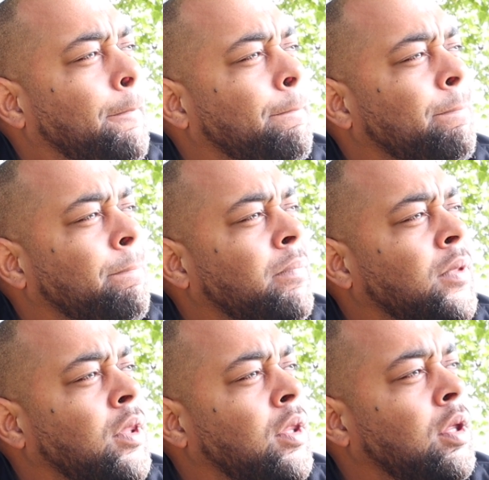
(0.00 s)

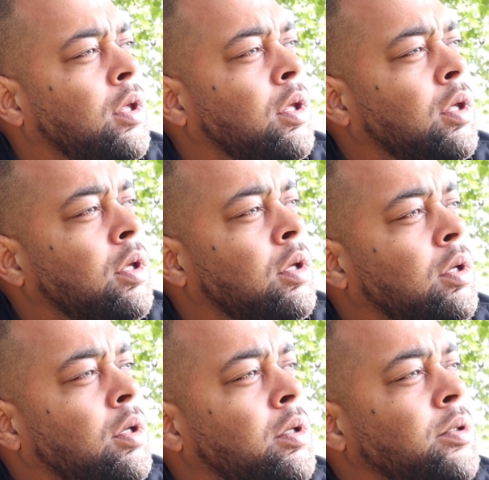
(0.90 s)

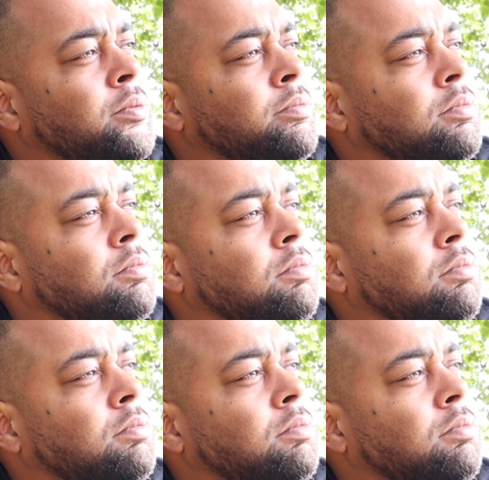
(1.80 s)
(no one is talking)